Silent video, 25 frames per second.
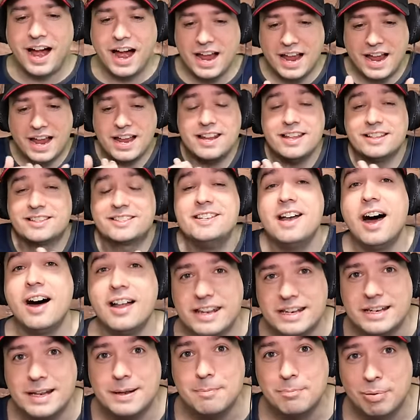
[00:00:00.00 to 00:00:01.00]
And it's not
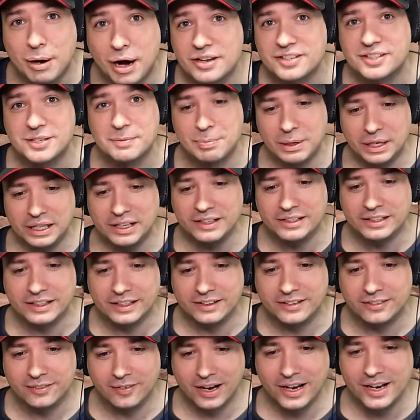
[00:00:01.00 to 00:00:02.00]
an impossibility,
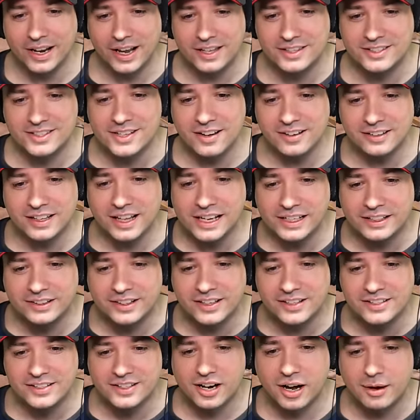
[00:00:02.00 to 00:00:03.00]
right? It's not like
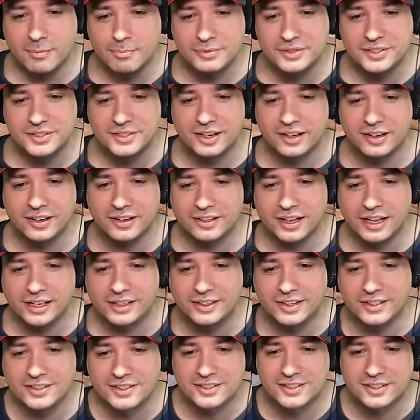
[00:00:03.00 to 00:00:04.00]
this comes... Uh, like,
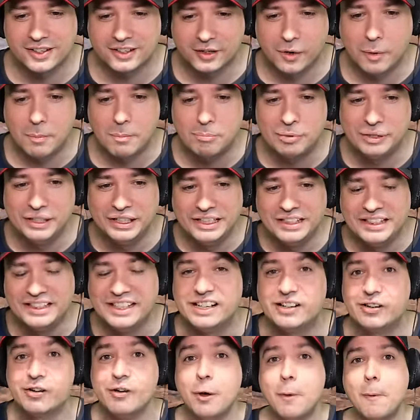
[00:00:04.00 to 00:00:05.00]
this is a
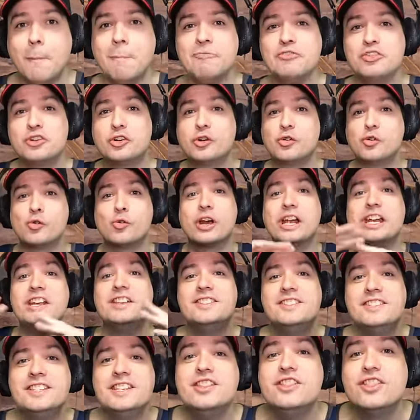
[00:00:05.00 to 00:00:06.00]
completely
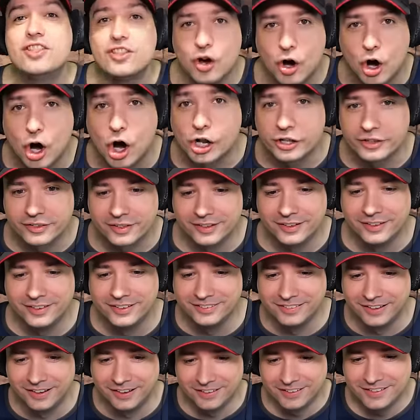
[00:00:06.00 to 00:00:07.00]
crazy thought
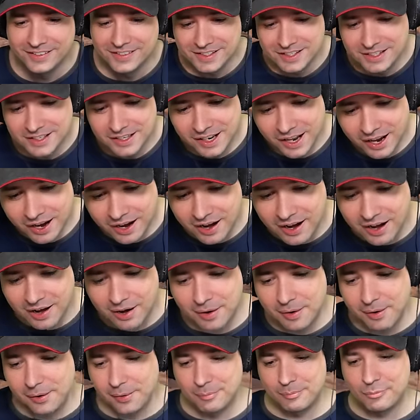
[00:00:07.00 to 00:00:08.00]

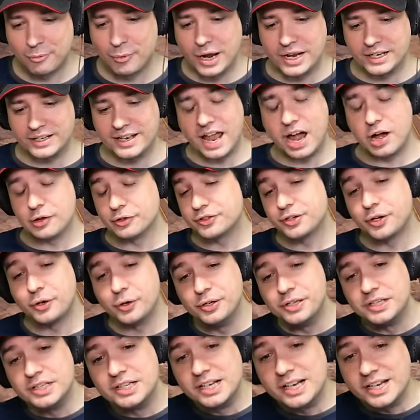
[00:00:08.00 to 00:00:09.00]
um, right now. So,
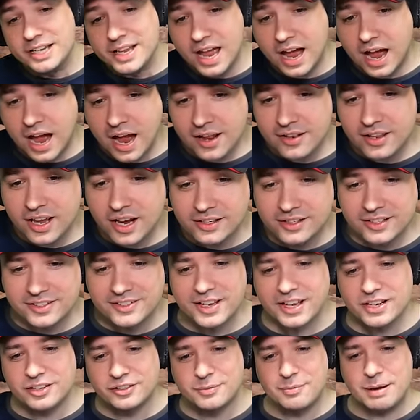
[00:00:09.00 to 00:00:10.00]
yeah, I, I
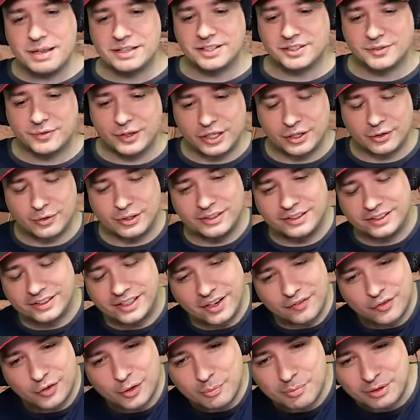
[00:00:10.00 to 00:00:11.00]
decided to make this video and
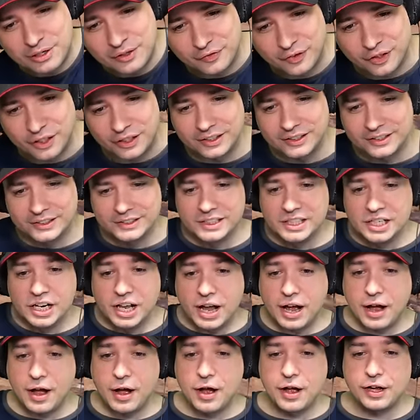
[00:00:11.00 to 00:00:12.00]
give you a bit of a...
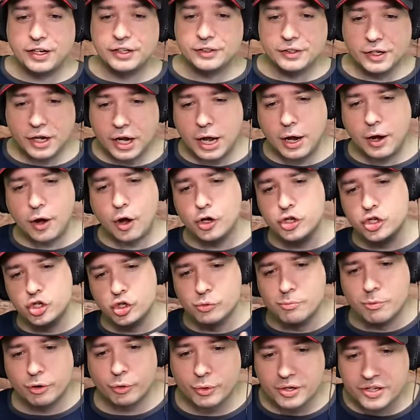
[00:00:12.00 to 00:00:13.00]
Uh, a
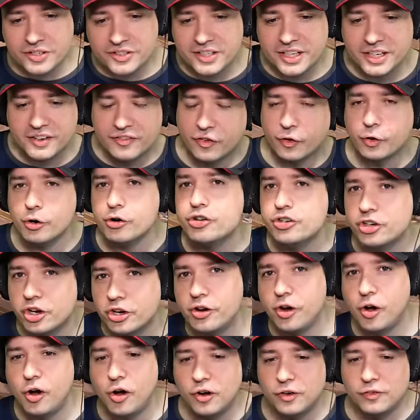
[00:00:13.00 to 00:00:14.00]
humoristic
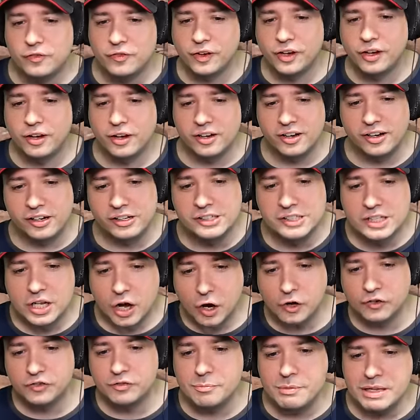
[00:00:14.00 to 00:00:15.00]
version of uh,
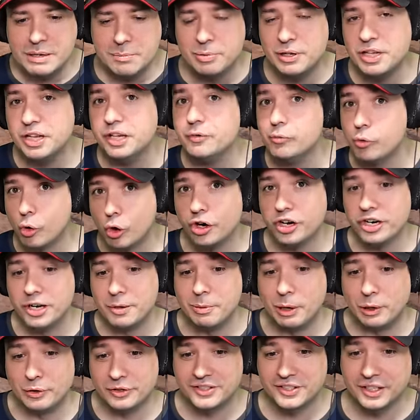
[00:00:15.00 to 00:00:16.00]
of me being worried
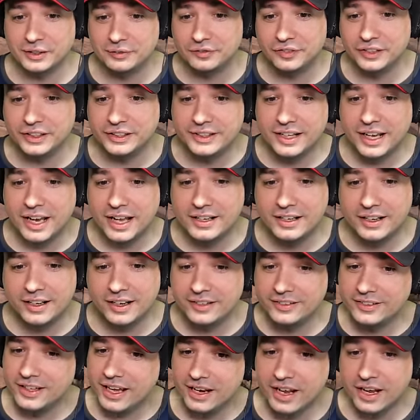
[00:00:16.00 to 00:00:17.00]
about something that
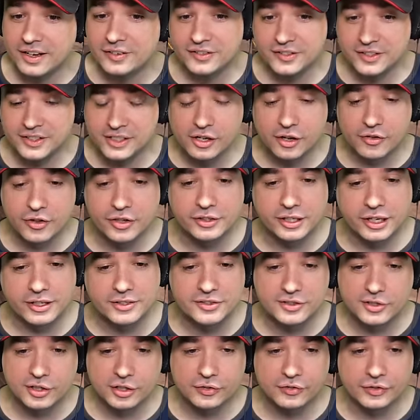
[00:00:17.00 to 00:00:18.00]
uh, that I've seen on the
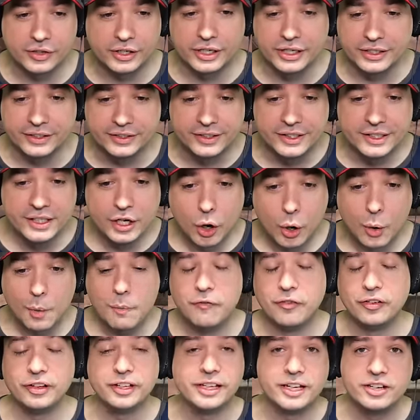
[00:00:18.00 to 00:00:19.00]
test server, and
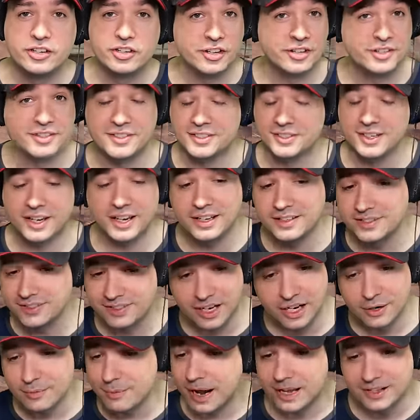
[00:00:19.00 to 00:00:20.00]
hopefully it just stays
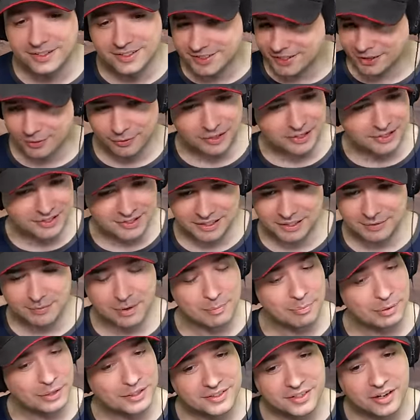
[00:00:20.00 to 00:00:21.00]
there, man. Seriously, man.
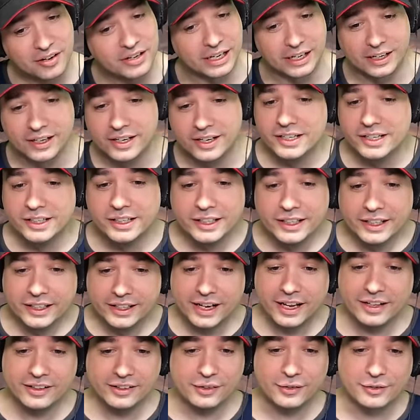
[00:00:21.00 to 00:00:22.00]
Pixonic,
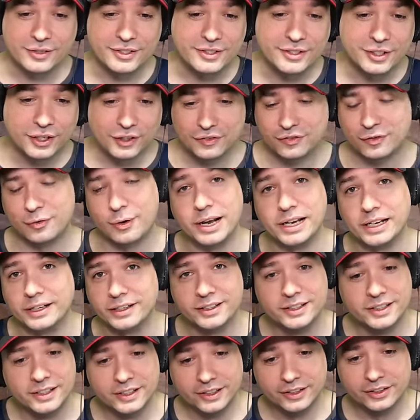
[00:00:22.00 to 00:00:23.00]
get your stuff right,
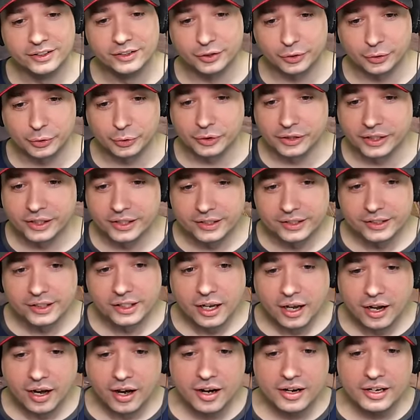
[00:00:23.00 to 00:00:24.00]
dude.
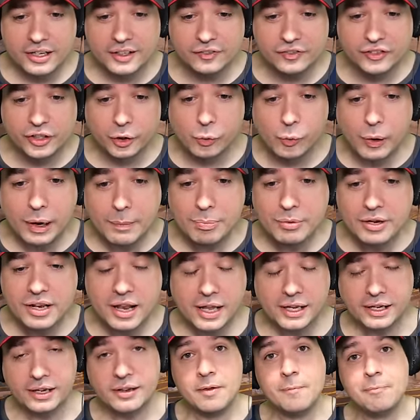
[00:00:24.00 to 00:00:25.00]
Uh, if the weapon,
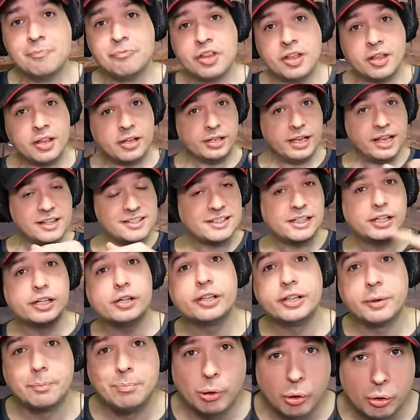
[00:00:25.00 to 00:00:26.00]
like, let's look
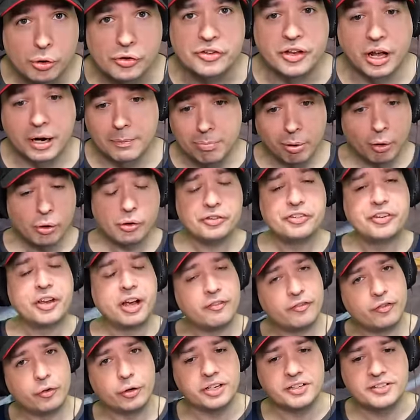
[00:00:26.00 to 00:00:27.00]
at the Pulsar. Pulsar,
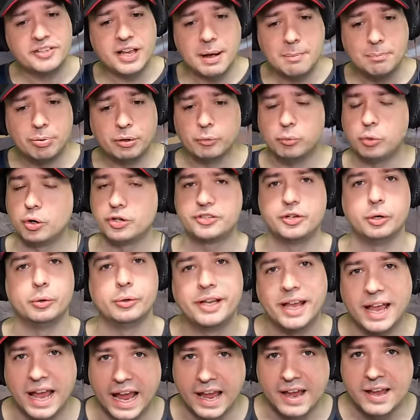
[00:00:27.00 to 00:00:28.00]
for example, was
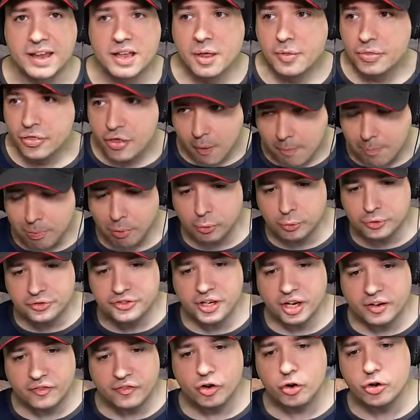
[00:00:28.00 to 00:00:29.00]
okay. The
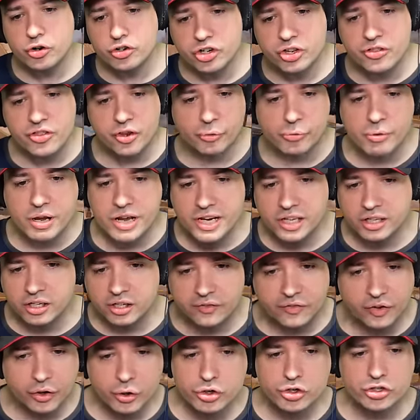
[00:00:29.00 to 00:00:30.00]
Pulsar version, the regular
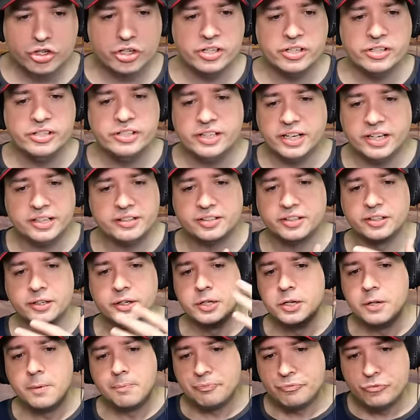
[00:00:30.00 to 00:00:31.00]
version, did
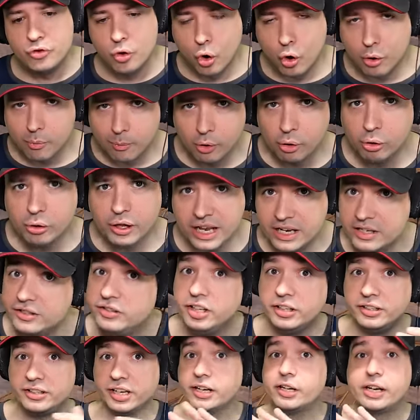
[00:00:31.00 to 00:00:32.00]
normal and
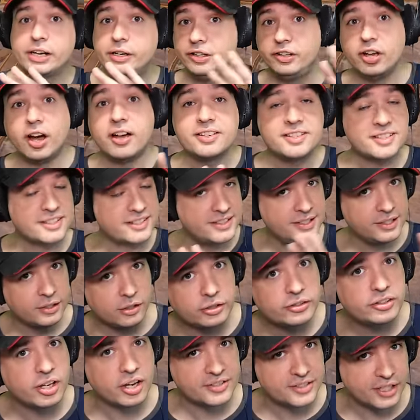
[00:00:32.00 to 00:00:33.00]
did a, does
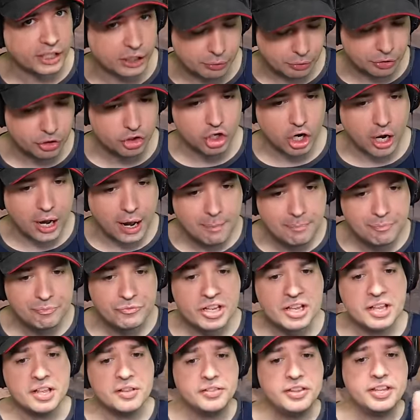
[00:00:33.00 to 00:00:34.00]
still does a good job.
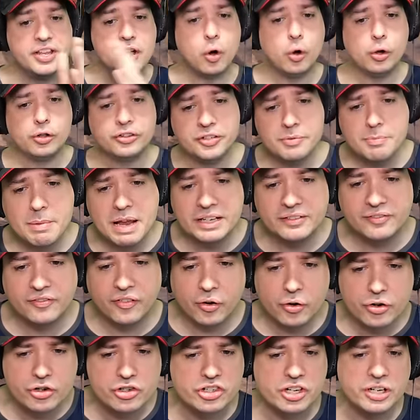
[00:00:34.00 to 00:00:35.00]
The ultimate
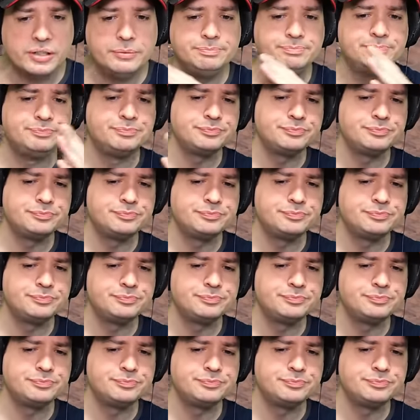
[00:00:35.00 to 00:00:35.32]
version.